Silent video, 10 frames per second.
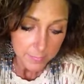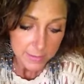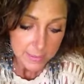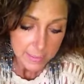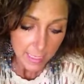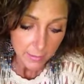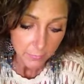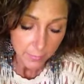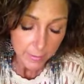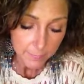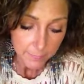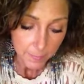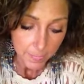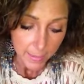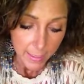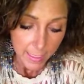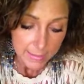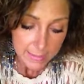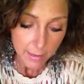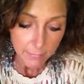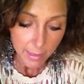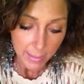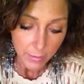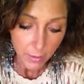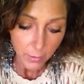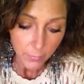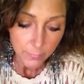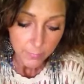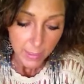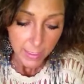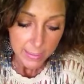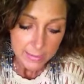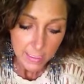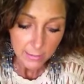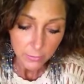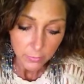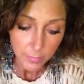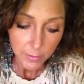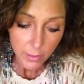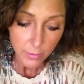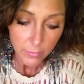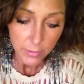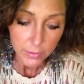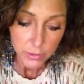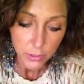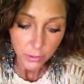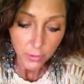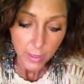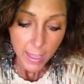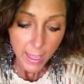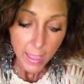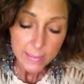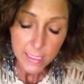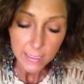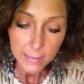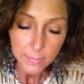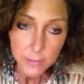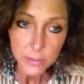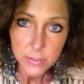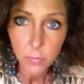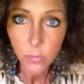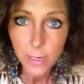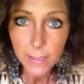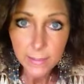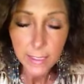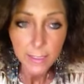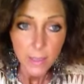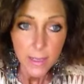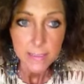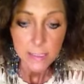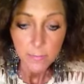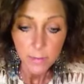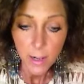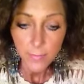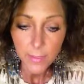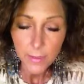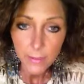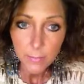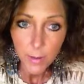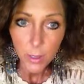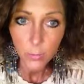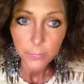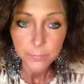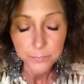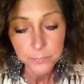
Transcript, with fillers: celery. It's got mango, and it's got a little bit of coconut sugar, and it's got lemon juice. And what I did is I put all that in a bowl,